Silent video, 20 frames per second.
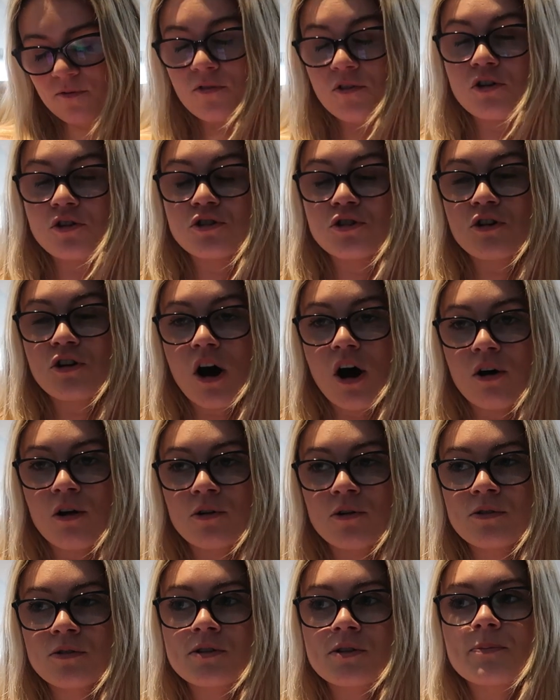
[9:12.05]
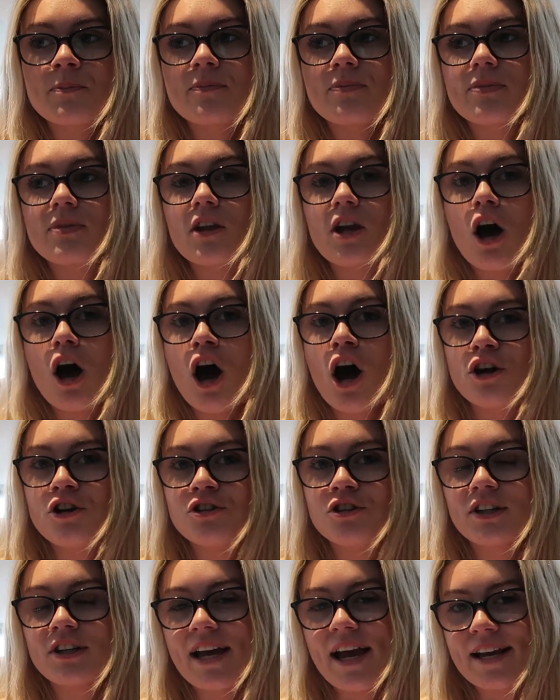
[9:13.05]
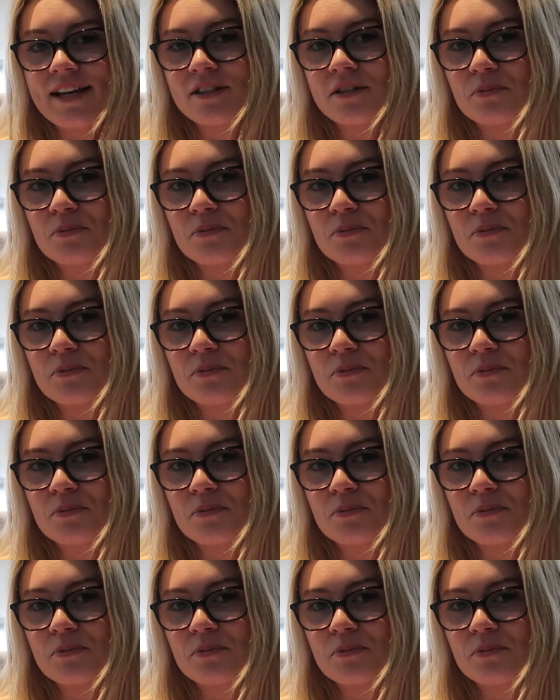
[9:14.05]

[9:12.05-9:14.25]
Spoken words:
Future goals, 100k